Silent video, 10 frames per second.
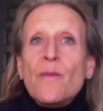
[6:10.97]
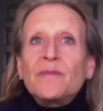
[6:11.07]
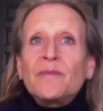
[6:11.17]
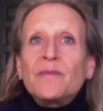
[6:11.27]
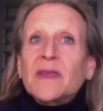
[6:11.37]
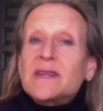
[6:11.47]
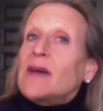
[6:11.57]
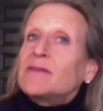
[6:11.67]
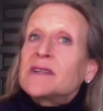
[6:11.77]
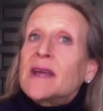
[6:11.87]

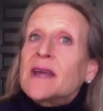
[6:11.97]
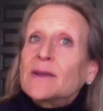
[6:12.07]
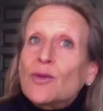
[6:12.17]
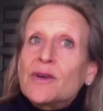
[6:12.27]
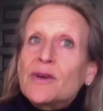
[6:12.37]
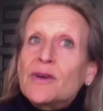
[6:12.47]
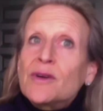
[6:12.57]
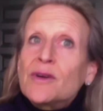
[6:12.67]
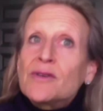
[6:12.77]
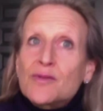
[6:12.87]
So it
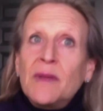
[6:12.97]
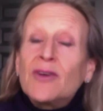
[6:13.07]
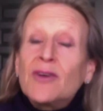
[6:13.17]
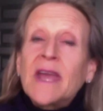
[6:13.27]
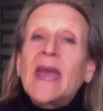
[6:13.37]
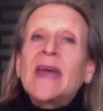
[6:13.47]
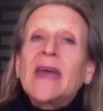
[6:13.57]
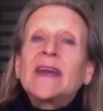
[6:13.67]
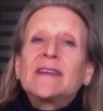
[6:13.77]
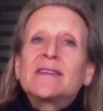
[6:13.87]
sounds like lawyers
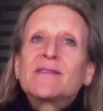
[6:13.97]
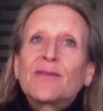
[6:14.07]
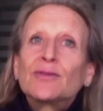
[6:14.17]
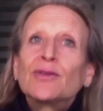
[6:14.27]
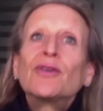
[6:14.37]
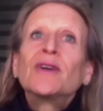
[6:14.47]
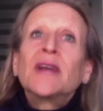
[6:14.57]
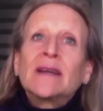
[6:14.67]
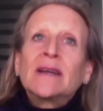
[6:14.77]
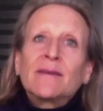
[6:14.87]
would be good
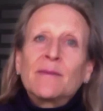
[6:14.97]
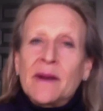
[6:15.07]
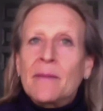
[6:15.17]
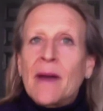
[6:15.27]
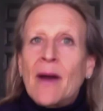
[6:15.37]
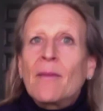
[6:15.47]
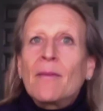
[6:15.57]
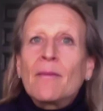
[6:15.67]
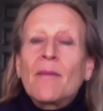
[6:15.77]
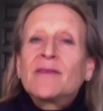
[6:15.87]
candidates for learning a
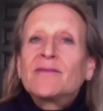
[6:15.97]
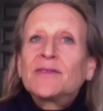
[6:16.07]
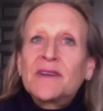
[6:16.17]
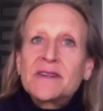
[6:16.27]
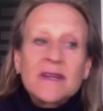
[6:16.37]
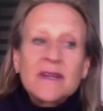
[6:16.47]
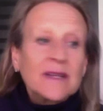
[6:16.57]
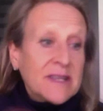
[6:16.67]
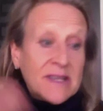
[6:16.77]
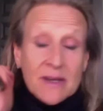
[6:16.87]
little bit about
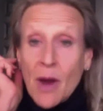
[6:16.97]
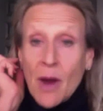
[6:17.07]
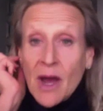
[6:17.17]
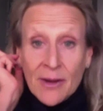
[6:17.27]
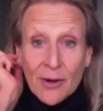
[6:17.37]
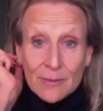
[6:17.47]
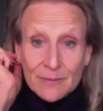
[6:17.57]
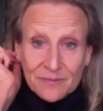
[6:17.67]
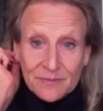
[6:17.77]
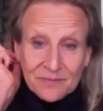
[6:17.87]
mindfulness, at
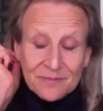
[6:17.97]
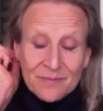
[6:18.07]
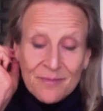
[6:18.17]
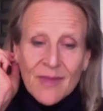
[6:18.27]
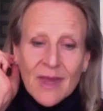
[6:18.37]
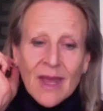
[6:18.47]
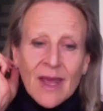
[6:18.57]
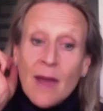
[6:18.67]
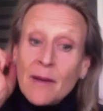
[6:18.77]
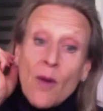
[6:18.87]
least to my ear,
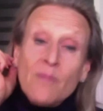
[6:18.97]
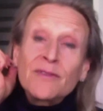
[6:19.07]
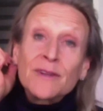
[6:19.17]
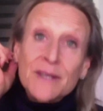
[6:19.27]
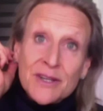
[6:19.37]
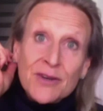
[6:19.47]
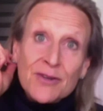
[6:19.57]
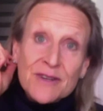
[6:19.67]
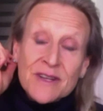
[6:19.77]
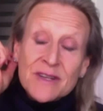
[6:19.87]
and
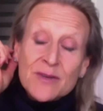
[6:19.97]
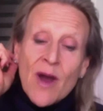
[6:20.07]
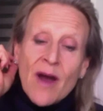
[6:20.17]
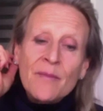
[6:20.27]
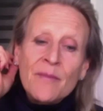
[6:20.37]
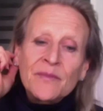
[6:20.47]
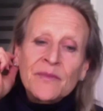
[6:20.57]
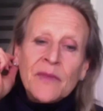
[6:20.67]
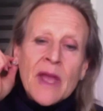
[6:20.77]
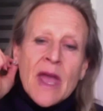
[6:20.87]
hopefully to yours as
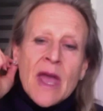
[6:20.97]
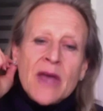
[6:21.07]
well.